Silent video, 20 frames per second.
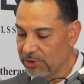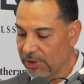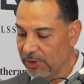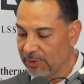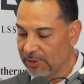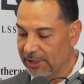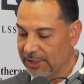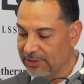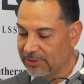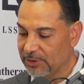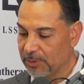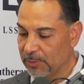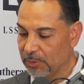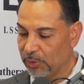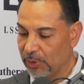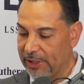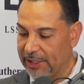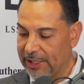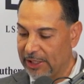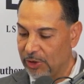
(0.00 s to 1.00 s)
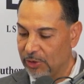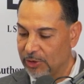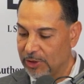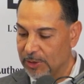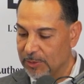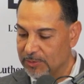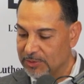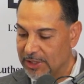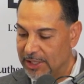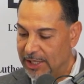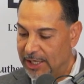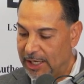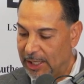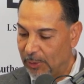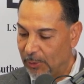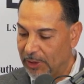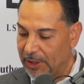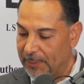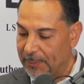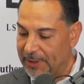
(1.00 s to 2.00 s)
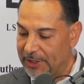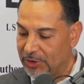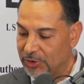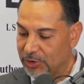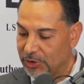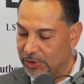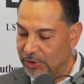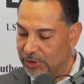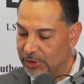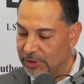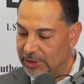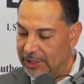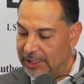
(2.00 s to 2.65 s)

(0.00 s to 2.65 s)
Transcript: sound like some great outcomes. I want to make sure